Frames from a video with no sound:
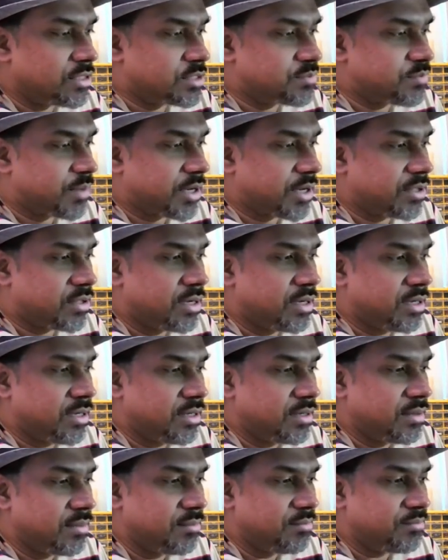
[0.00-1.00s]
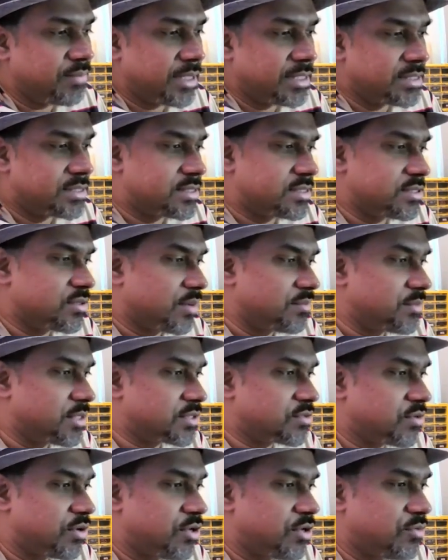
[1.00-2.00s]
particular pins. So I'm
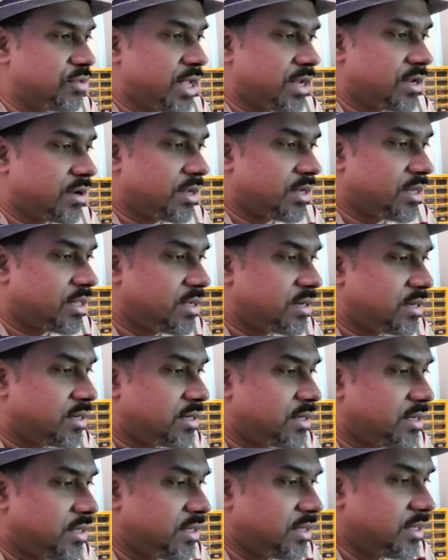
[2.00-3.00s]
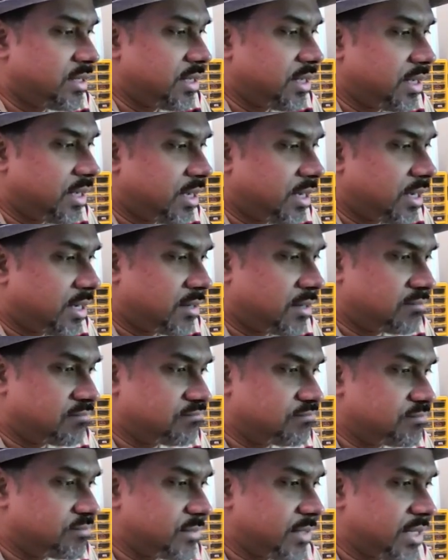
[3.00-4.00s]
just going to do that right here.
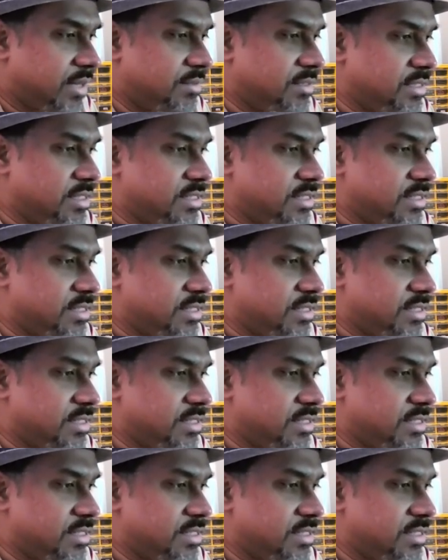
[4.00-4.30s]
Let me just